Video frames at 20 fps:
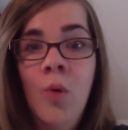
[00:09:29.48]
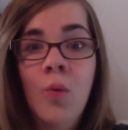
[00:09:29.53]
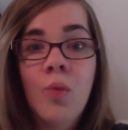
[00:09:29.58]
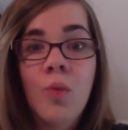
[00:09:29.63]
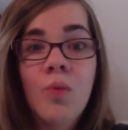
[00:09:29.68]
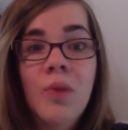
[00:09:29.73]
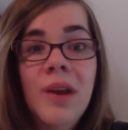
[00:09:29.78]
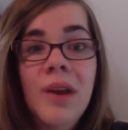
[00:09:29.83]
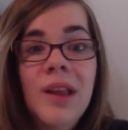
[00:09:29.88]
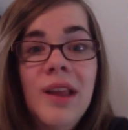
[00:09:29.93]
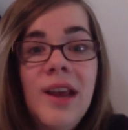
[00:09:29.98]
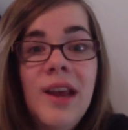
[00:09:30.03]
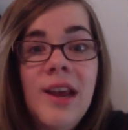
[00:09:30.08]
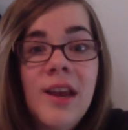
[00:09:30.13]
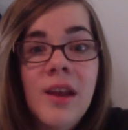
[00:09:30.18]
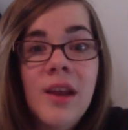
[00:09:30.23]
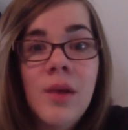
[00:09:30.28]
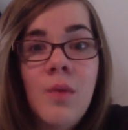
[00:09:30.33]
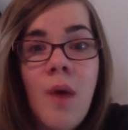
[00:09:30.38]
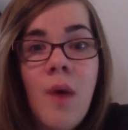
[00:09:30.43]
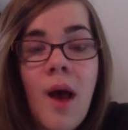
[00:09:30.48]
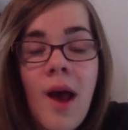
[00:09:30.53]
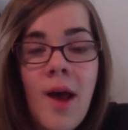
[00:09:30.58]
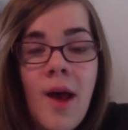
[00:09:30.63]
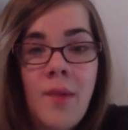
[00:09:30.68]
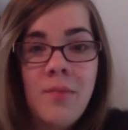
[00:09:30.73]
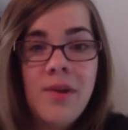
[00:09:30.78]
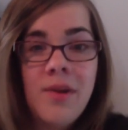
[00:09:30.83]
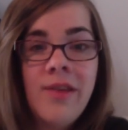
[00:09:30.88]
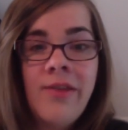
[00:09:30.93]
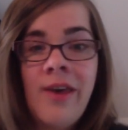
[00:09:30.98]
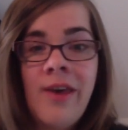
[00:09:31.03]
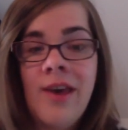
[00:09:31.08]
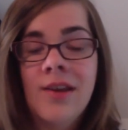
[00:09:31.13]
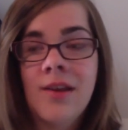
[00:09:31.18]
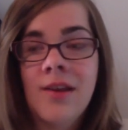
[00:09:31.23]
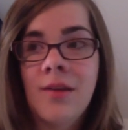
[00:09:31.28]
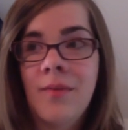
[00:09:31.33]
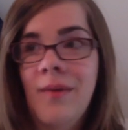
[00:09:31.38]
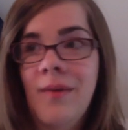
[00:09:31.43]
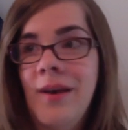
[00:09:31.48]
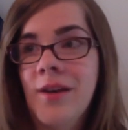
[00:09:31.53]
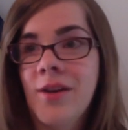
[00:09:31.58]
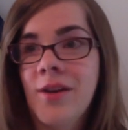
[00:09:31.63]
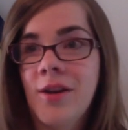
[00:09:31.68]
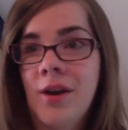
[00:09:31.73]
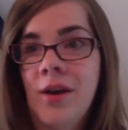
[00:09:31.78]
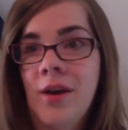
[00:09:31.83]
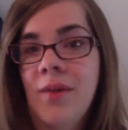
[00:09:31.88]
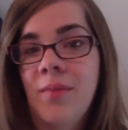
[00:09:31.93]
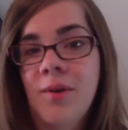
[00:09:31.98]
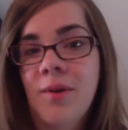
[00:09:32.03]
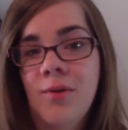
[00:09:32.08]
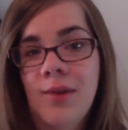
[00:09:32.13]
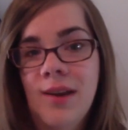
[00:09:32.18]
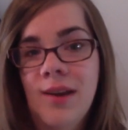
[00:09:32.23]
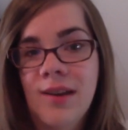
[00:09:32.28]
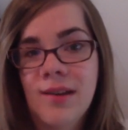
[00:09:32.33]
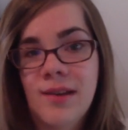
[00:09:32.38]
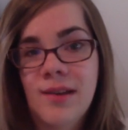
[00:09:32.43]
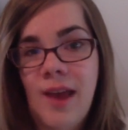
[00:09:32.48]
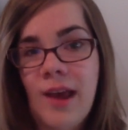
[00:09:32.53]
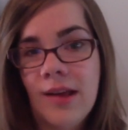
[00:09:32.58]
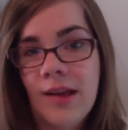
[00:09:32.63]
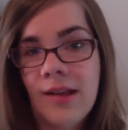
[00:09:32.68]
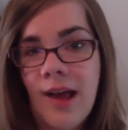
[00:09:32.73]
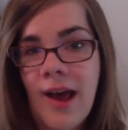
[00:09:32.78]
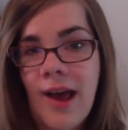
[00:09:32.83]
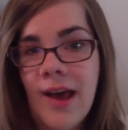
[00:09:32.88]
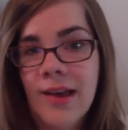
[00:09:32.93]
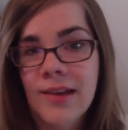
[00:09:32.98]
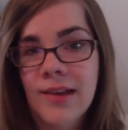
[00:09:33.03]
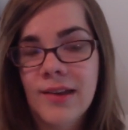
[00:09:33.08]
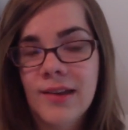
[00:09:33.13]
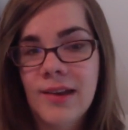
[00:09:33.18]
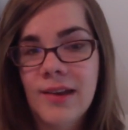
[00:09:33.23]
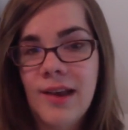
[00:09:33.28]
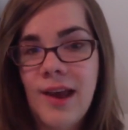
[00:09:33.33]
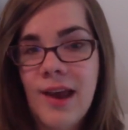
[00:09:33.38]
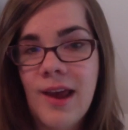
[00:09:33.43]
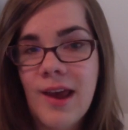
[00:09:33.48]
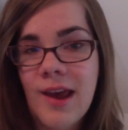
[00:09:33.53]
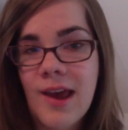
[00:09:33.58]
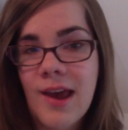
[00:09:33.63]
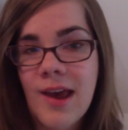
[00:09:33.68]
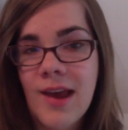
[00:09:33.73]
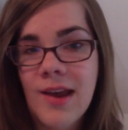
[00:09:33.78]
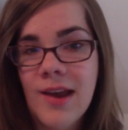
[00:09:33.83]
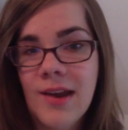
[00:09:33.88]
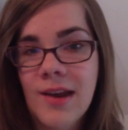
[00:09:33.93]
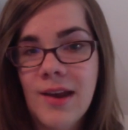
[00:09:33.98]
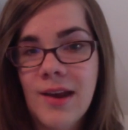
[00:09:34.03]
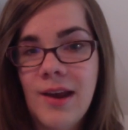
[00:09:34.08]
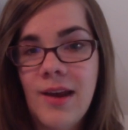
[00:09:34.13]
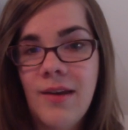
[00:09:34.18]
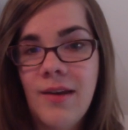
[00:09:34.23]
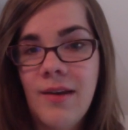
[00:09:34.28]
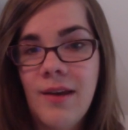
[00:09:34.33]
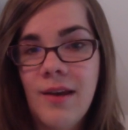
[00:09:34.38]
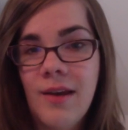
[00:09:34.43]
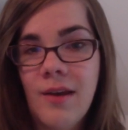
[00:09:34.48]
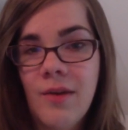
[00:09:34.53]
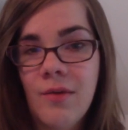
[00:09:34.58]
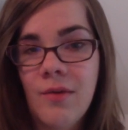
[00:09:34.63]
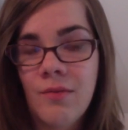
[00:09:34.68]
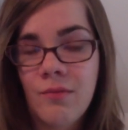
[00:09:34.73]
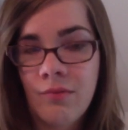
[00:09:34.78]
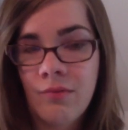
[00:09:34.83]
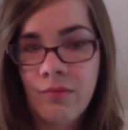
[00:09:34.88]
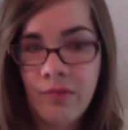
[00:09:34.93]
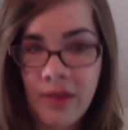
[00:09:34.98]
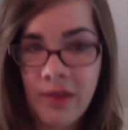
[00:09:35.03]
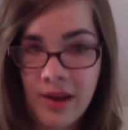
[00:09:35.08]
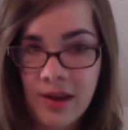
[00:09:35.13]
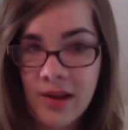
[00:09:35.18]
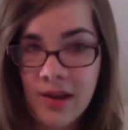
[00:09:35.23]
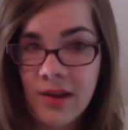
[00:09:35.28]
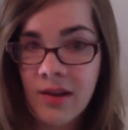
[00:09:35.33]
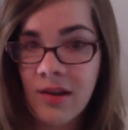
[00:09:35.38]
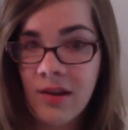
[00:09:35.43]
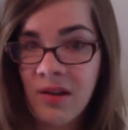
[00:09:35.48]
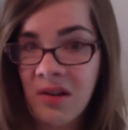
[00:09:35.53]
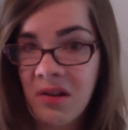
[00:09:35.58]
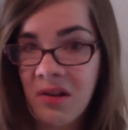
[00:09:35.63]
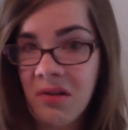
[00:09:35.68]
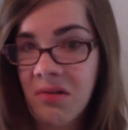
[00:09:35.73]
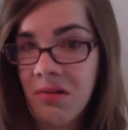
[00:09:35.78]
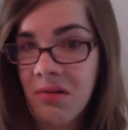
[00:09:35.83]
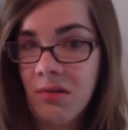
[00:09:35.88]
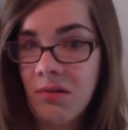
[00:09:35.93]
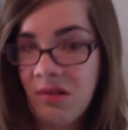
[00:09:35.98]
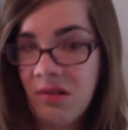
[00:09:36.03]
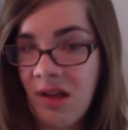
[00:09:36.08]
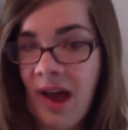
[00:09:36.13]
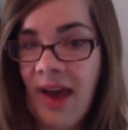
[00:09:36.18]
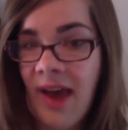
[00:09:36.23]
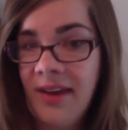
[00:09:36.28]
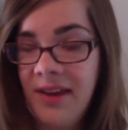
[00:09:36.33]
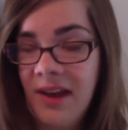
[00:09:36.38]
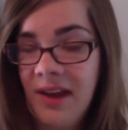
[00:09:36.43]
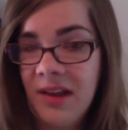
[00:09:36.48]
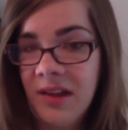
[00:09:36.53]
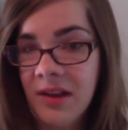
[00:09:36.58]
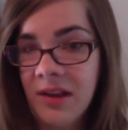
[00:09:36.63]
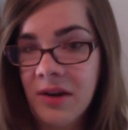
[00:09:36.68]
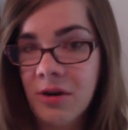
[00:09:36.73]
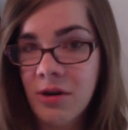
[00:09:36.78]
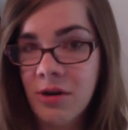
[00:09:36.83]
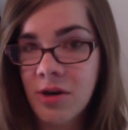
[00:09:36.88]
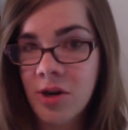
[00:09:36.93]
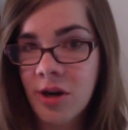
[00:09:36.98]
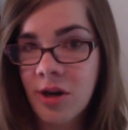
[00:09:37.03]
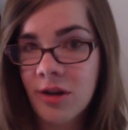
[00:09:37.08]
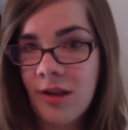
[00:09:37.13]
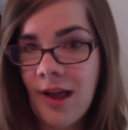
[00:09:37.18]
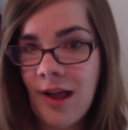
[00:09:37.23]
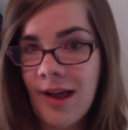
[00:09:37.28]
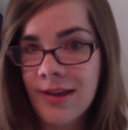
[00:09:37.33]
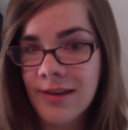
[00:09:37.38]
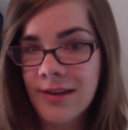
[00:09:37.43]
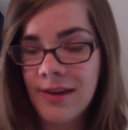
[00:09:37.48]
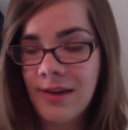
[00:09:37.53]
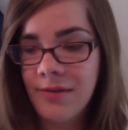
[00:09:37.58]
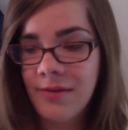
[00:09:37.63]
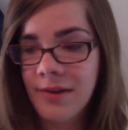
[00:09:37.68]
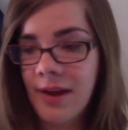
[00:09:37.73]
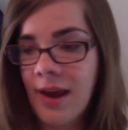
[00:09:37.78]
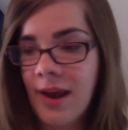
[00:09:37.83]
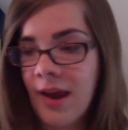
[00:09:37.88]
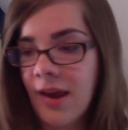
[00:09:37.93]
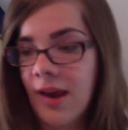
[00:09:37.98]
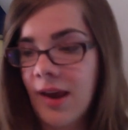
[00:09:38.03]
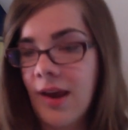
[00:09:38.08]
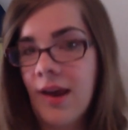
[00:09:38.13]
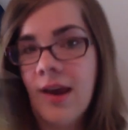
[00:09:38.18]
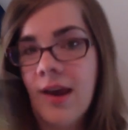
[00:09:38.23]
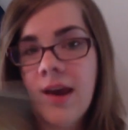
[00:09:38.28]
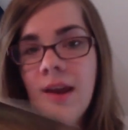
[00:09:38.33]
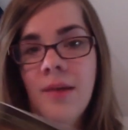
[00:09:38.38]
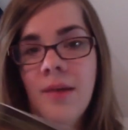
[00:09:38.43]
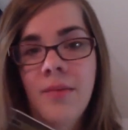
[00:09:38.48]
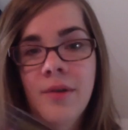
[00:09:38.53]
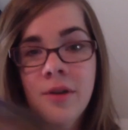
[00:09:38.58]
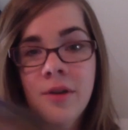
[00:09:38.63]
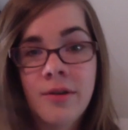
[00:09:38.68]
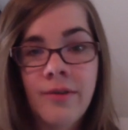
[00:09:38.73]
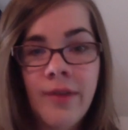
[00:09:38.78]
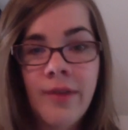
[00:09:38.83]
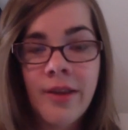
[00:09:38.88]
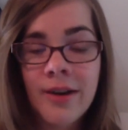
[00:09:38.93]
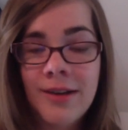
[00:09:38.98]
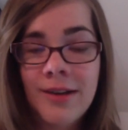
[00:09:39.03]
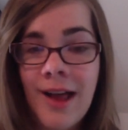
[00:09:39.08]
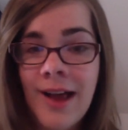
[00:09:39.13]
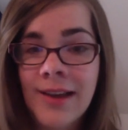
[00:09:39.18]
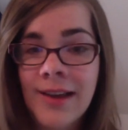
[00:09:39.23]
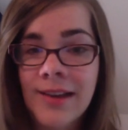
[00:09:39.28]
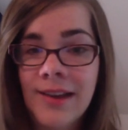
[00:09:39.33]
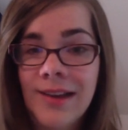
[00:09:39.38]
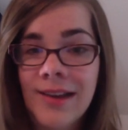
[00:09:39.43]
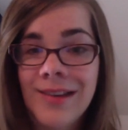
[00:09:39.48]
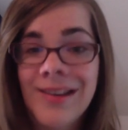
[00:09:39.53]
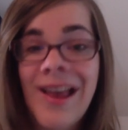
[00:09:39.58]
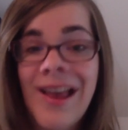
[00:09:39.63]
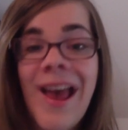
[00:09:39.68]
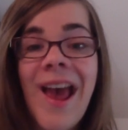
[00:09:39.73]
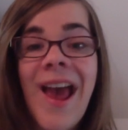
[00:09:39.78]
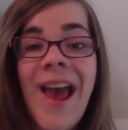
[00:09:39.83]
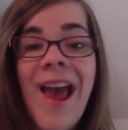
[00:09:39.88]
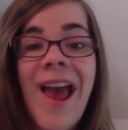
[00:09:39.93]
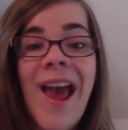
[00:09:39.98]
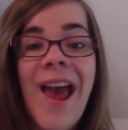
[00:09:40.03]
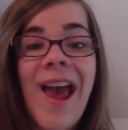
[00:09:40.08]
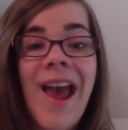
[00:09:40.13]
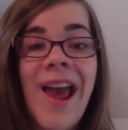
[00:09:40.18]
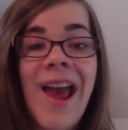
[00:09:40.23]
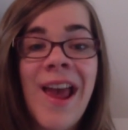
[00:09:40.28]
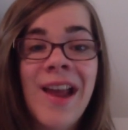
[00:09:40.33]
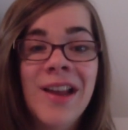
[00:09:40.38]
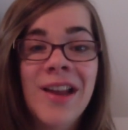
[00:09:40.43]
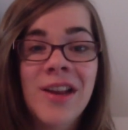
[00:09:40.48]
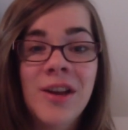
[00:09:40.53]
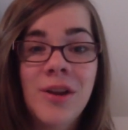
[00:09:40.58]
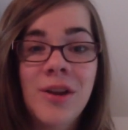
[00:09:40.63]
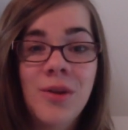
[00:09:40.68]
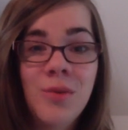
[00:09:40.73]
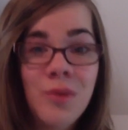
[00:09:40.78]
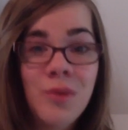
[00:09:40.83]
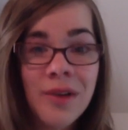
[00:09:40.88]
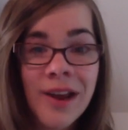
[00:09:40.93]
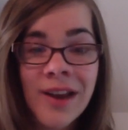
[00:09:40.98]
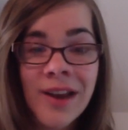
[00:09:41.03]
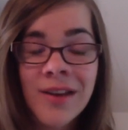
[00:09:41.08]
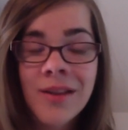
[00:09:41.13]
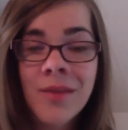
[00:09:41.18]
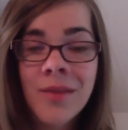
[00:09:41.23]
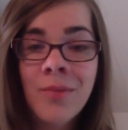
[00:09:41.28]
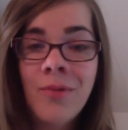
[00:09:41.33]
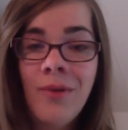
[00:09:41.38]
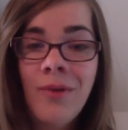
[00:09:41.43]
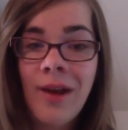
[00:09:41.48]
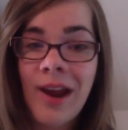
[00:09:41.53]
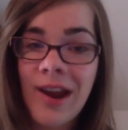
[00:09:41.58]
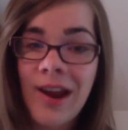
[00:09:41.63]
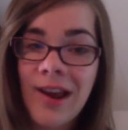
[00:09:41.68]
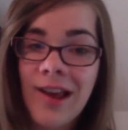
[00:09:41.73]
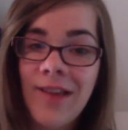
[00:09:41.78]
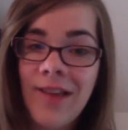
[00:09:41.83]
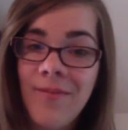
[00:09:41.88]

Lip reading: really swamped that semester between psych class and this classic literature class that I was taking and a bunch of other classes. And you will get to the point